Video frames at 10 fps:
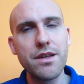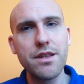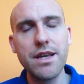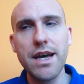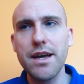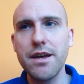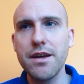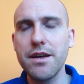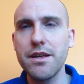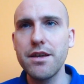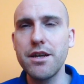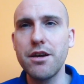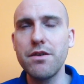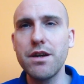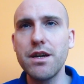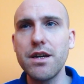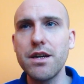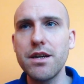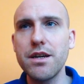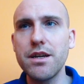that, you know,
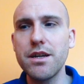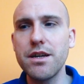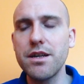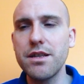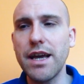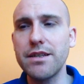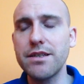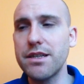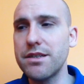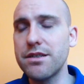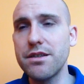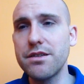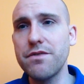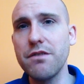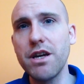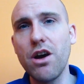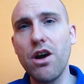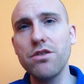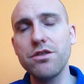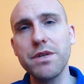that it's very
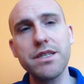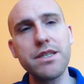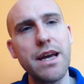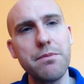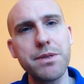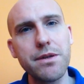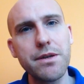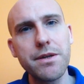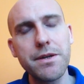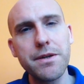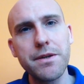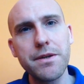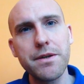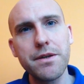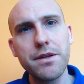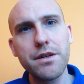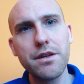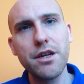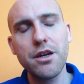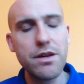hard to accept.
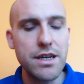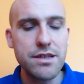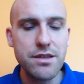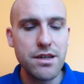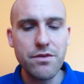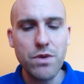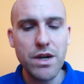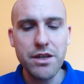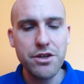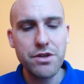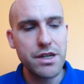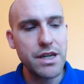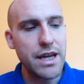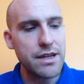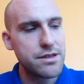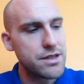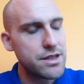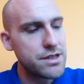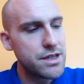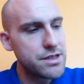You know, and that's another way that you connect.
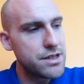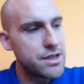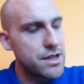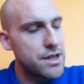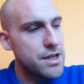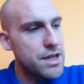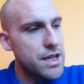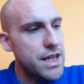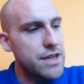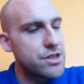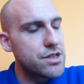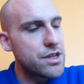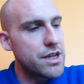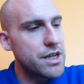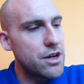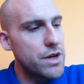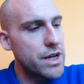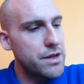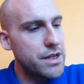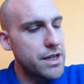There's just, you
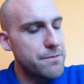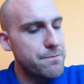know,